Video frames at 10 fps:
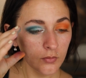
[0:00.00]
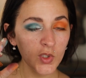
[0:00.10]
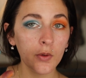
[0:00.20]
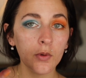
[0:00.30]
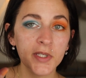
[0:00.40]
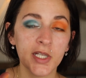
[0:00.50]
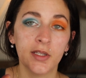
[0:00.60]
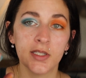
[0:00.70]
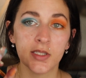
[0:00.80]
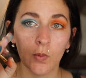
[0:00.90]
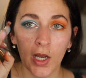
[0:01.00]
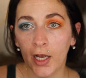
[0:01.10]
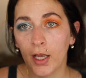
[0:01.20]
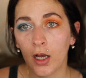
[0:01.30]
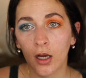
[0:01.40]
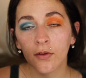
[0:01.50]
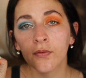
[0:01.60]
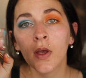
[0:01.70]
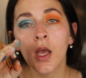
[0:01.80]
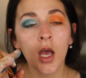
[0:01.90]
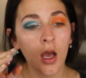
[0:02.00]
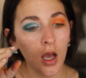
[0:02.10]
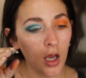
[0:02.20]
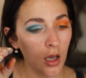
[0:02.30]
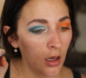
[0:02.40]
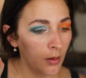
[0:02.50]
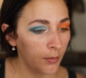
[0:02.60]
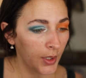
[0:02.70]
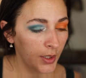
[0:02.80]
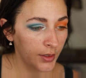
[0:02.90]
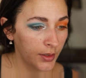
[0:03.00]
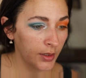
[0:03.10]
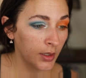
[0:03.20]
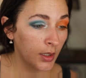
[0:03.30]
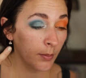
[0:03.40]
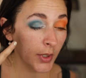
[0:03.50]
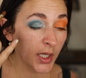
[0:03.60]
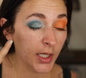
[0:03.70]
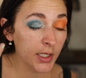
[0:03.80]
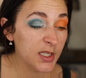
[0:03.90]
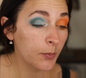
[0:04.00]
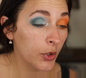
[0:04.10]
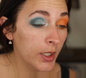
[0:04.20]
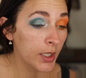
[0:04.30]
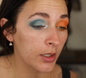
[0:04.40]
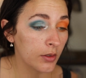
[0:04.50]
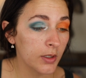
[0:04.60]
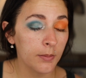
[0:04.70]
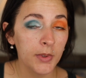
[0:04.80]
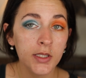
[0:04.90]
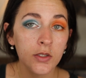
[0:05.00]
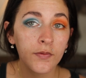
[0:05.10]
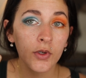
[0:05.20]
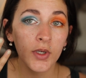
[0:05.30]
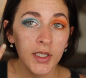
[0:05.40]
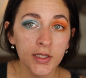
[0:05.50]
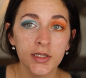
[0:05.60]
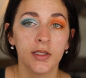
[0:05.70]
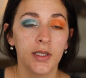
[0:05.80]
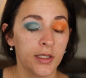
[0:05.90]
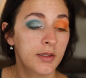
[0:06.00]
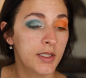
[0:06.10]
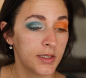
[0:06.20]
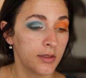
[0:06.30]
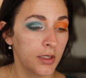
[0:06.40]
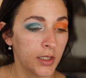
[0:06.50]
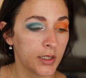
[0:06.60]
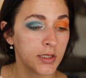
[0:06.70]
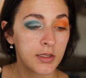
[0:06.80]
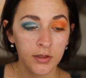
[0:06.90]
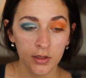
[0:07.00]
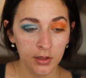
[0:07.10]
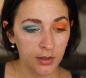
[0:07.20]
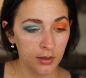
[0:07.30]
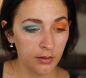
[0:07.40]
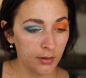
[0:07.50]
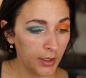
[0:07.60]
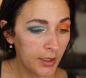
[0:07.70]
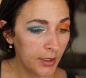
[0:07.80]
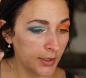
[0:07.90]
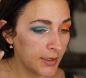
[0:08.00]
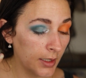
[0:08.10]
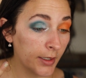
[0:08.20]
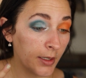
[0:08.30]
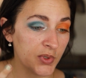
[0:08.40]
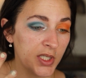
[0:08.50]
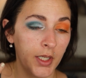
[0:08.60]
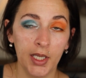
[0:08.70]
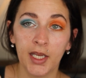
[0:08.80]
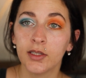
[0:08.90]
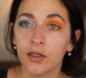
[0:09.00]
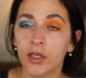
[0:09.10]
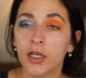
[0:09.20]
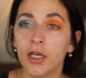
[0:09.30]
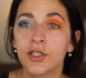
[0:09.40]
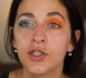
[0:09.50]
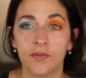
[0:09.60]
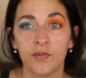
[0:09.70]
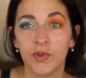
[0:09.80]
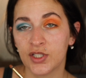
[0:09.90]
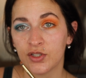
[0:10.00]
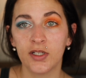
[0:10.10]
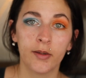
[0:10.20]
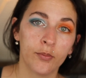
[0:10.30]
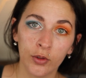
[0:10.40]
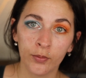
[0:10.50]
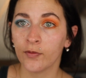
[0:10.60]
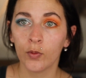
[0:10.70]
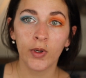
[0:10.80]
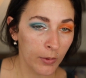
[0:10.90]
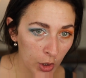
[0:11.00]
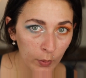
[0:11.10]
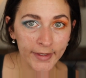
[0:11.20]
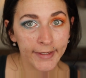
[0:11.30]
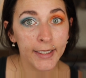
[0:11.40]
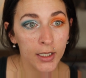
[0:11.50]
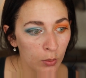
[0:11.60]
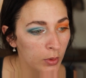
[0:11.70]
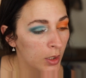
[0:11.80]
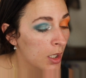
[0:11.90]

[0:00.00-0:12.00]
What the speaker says: I will be taking this eye off, but it is pretty, you know what I mean? So if you're into like these looks, like it's not like I'm saying I hate the look, it's just not appropriate for where I'm going, you know?